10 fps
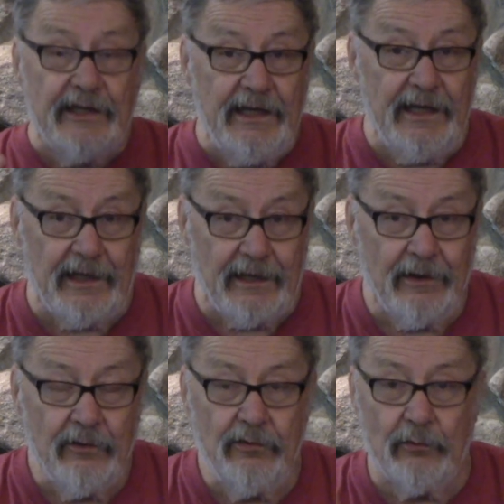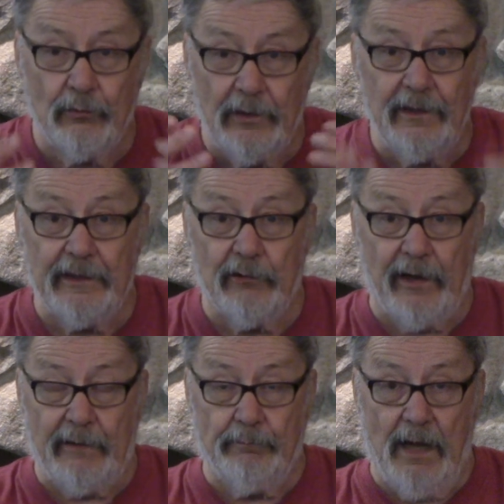key to really
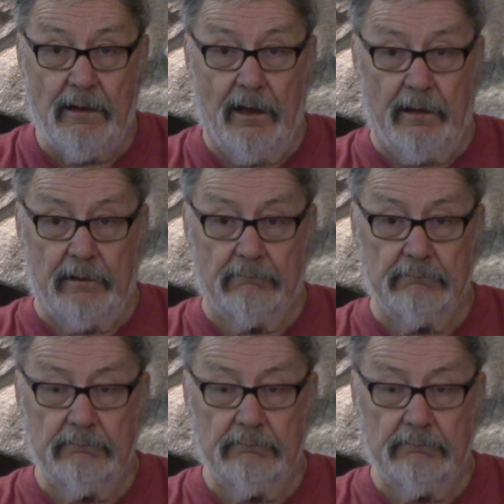great buck hunting.